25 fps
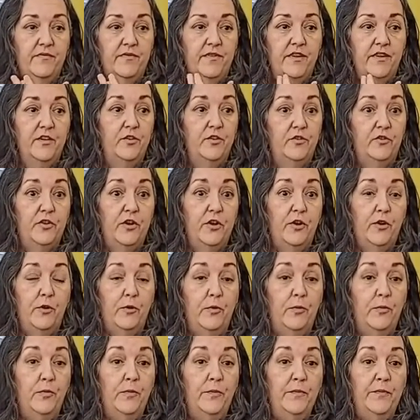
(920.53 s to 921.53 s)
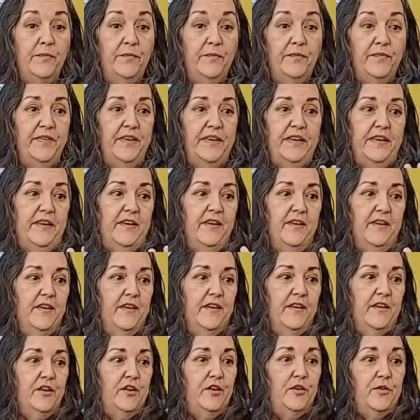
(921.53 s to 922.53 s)
So,
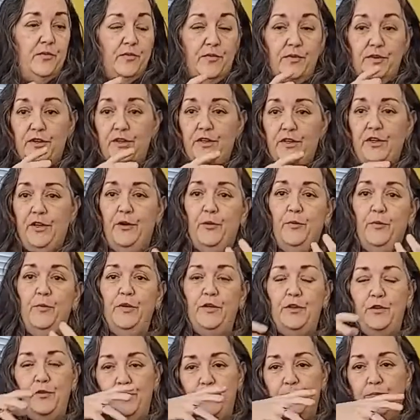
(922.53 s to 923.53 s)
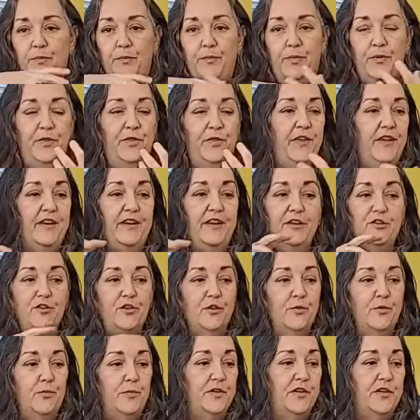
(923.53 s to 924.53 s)
you know, when you put that
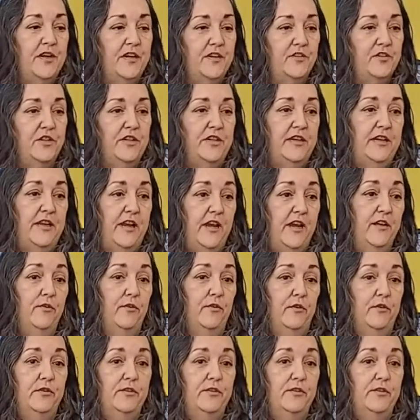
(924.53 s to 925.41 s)
interpretation together,